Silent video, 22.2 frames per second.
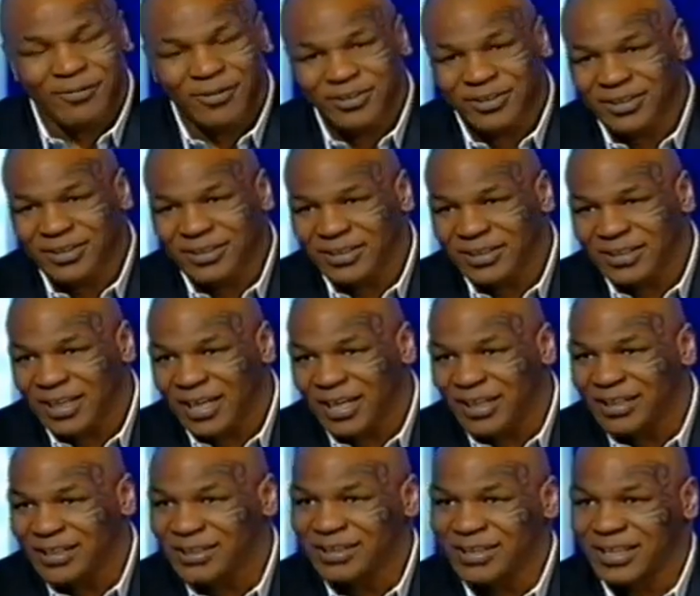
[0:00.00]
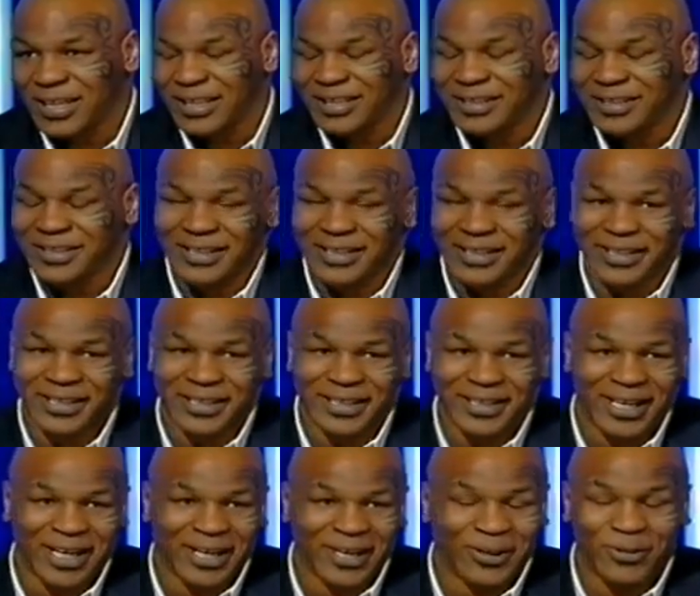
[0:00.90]
the slightest
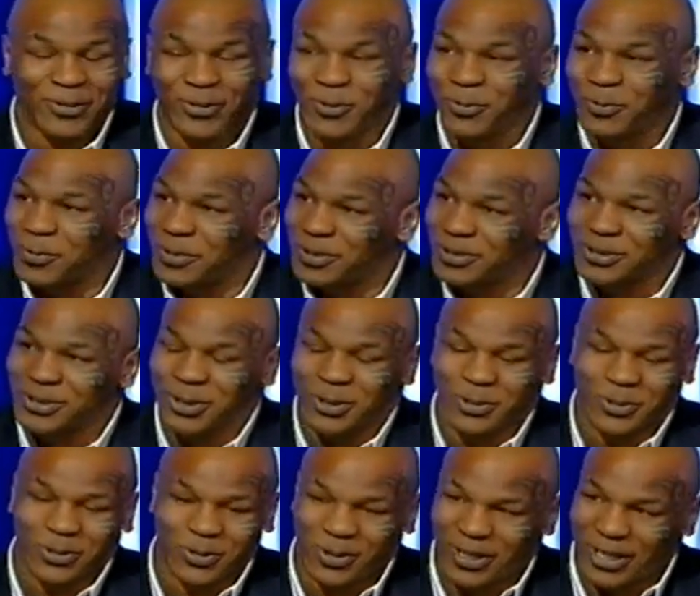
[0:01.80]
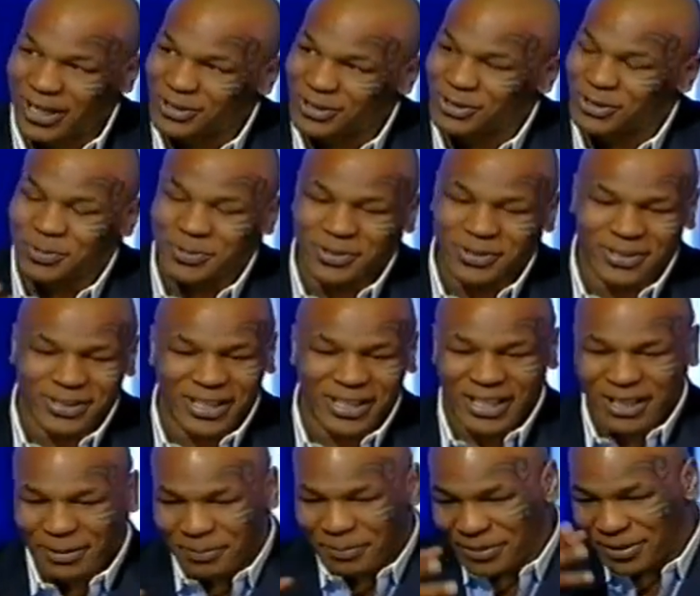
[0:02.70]
idea. I don't know what's going on. As you were
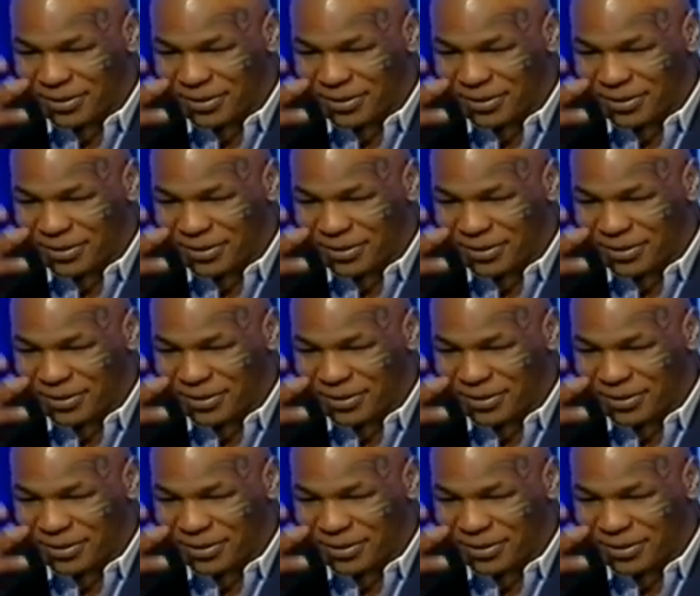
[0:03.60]
saying,